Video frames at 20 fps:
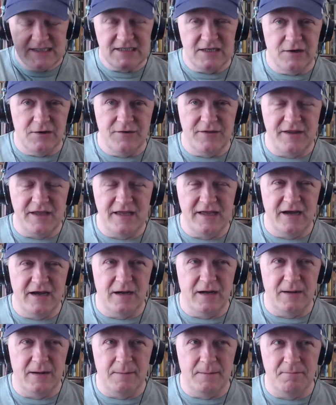So the
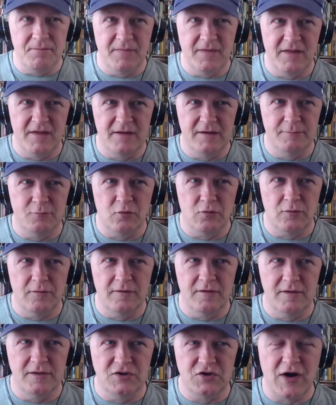um, the
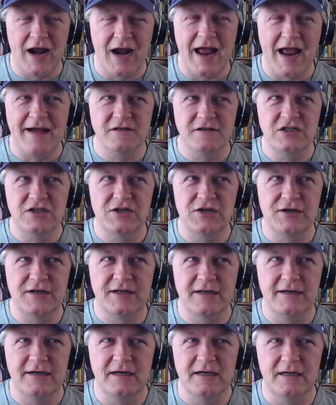the draft
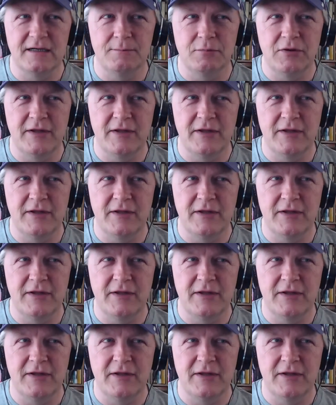took uh,